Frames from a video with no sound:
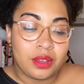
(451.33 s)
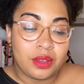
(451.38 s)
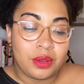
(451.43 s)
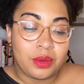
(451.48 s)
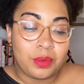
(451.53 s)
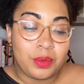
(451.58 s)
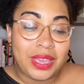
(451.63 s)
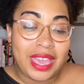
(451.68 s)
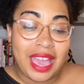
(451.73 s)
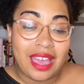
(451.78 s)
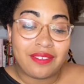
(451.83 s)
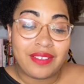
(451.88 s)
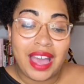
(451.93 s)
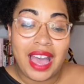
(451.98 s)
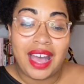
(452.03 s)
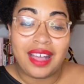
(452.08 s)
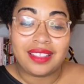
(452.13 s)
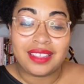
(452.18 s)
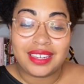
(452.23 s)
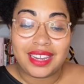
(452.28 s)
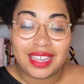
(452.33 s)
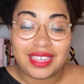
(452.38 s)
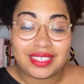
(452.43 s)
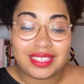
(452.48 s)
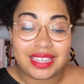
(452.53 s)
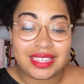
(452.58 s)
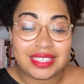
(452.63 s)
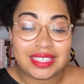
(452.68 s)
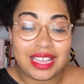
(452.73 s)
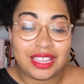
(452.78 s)
We have holidays that
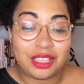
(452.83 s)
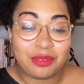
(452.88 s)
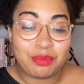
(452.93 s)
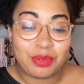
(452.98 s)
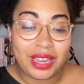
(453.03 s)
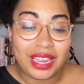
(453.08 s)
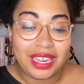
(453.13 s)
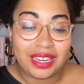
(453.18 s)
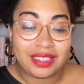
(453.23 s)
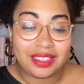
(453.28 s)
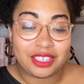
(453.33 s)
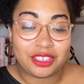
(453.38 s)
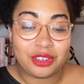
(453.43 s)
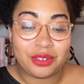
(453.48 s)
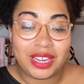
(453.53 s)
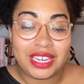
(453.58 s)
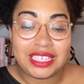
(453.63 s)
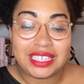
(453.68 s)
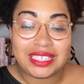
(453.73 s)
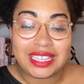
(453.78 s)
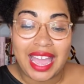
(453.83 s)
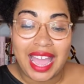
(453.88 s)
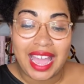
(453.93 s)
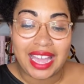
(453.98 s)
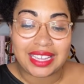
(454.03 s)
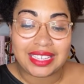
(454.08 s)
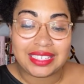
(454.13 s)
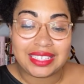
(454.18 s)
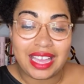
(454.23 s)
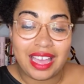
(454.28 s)
celebrate the courageous
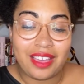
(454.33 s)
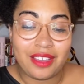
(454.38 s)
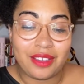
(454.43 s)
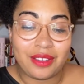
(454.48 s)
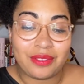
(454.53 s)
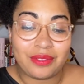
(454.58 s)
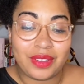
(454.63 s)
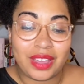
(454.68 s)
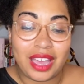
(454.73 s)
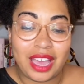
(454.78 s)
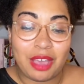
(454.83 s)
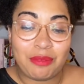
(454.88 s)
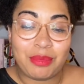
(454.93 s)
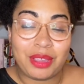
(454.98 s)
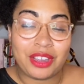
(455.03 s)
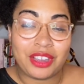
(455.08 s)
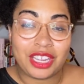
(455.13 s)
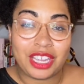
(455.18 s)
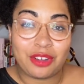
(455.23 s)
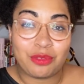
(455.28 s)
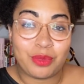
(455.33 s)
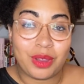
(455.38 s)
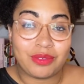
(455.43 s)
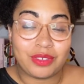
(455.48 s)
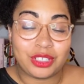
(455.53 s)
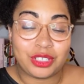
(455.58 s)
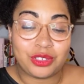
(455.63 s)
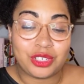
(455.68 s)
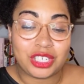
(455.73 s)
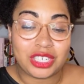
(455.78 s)
acts of American
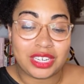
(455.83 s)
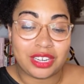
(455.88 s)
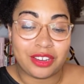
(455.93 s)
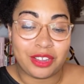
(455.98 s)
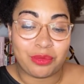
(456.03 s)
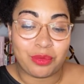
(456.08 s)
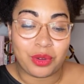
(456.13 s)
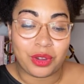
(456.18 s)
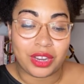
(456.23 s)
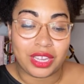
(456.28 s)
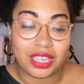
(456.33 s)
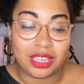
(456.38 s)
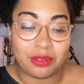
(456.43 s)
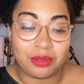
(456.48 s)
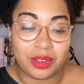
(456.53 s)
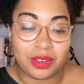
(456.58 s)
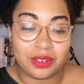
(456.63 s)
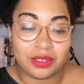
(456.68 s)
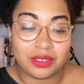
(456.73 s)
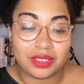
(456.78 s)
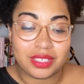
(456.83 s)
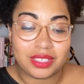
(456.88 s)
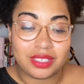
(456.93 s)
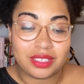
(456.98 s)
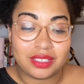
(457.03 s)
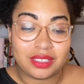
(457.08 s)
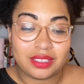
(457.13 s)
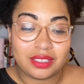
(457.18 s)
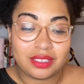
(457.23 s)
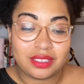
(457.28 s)
Revolutionary War
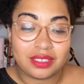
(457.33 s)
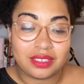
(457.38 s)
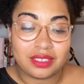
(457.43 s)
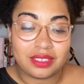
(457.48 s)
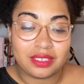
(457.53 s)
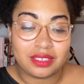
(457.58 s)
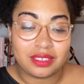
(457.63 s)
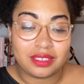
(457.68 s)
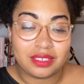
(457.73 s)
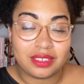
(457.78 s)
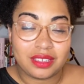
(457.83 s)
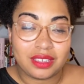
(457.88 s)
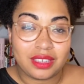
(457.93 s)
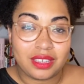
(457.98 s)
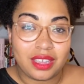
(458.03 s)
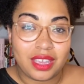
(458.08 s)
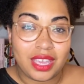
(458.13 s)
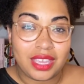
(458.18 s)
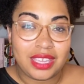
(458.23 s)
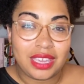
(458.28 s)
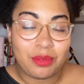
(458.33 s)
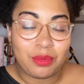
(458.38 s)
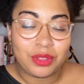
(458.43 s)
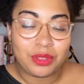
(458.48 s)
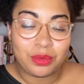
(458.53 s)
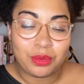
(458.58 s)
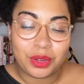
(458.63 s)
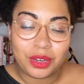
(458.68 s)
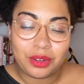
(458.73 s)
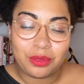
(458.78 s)
heroes. Yet when the
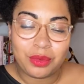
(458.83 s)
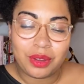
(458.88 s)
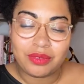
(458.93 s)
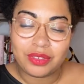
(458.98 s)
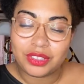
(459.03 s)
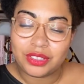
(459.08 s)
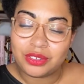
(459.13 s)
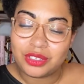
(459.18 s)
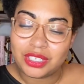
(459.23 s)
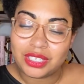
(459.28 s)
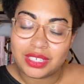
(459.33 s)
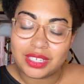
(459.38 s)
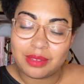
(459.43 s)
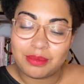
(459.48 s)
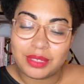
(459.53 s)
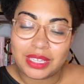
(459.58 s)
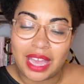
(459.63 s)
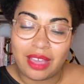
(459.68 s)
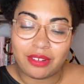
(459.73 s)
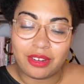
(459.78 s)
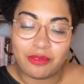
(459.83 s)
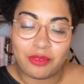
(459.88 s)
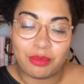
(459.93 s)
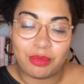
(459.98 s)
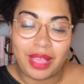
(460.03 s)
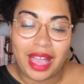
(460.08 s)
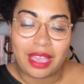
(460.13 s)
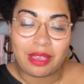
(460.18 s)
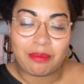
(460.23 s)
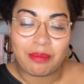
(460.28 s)
word revolution comes out of a
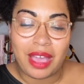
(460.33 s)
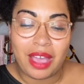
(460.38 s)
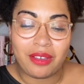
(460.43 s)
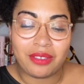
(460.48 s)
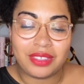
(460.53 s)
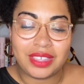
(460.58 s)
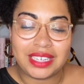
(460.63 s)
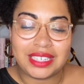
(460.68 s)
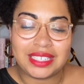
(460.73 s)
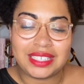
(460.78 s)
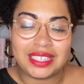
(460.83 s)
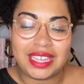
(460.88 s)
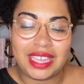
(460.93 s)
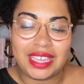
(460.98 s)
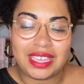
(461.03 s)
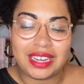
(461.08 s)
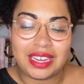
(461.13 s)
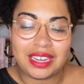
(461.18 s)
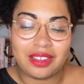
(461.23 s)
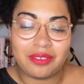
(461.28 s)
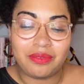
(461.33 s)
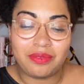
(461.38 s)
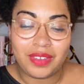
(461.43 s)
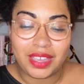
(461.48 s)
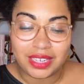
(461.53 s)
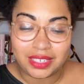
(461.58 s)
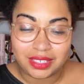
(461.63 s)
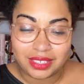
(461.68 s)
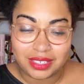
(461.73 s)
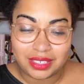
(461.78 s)
Black mouth, it is taken in
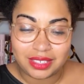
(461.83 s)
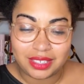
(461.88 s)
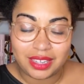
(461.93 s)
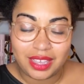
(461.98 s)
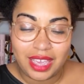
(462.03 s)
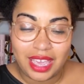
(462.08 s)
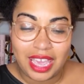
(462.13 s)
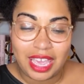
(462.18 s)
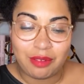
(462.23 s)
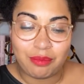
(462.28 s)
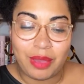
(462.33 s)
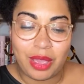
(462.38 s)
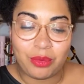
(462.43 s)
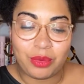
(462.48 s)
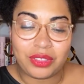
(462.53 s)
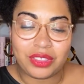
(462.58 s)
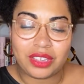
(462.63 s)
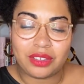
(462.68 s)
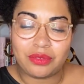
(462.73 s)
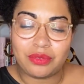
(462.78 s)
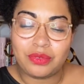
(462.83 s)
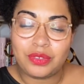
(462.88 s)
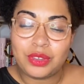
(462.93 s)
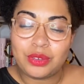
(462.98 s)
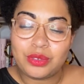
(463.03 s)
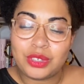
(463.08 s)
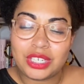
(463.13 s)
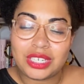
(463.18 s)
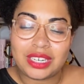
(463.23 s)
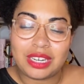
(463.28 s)
offense and met with
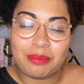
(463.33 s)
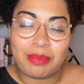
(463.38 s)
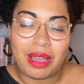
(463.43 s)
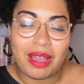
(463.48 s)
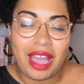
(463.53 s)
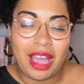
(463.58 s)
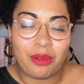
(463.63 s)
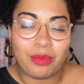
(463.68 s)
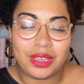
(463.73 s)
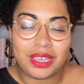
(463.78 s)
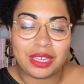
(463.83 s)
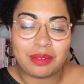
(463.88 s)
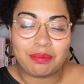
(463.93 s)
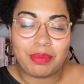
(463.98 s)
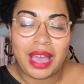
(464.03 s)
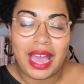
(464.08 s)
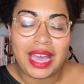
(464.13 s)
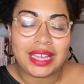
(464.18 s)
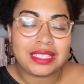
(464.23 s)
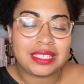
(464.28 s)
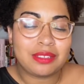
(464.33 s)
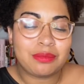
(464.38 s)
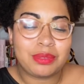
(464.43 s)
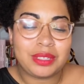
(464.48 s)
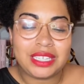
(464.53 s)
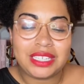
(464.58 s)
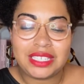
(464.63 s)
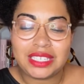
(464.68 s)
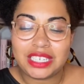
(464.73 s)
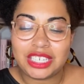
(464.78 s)
confusion about how we could possibly
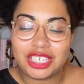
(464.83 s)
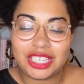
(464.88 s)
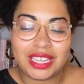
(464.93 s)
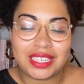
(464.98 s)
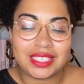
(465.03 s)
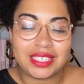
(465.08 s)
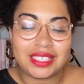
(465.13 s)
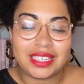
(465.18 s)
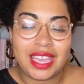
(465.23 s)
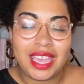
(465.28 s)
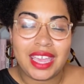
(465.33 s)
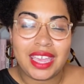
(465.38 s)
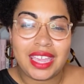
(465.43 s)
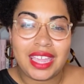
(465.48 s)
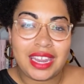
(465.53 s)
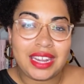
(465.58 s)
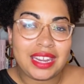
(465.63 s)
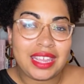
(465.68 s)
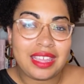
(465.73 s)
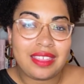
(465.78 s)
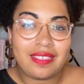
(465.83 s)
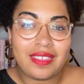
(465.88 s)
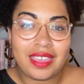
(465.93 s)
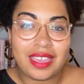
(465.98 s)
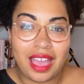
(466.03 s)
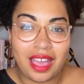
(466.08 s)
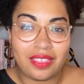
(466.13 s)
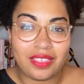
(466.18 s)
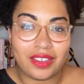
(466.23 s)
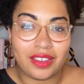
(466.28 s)
suggest anything
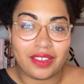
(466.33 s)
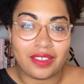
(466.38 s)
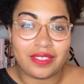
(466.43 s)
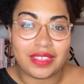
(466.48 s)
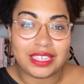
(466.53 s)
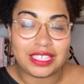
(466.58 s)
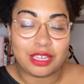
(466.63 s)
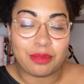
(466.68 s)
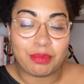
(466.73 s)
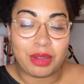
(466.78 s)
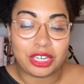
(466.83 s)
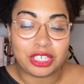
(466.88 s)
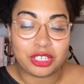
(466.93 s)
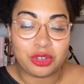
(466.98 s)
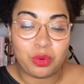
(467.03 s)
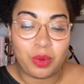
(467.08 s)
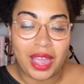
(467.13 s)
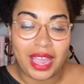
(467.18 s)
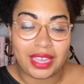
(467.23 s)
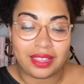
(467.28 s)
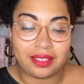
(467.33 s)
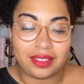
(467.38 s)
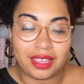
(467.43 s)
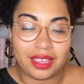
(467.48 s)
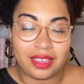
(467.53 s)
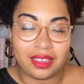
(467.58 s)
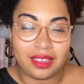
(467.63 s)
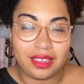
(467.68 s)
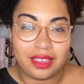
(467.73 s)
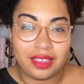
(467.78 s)
other than to march
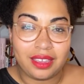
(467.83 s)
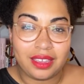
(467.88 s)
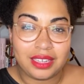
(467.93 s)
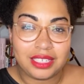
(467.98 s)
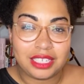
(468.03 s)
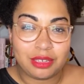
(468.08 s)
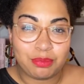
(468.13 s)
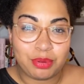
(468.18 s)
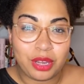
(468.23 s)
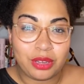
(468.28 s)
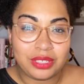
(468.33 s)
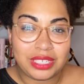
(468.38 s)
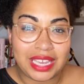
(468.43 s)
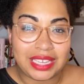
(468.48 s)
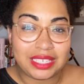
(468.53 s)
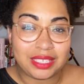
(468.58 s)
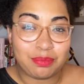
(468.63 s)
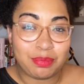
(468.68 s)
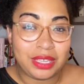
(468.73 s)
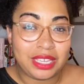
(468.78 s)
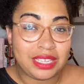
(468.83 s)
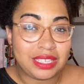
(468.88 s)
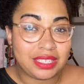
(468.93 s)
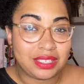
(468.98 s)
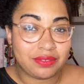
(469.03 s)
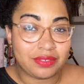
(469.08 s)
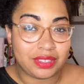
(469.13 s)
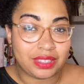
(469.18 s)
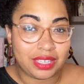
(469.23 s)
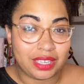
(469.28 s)
quietly, to protest
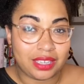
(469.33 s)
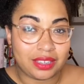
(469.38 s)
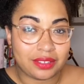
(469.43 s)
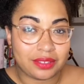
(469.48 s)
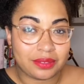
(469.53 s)
peacefully.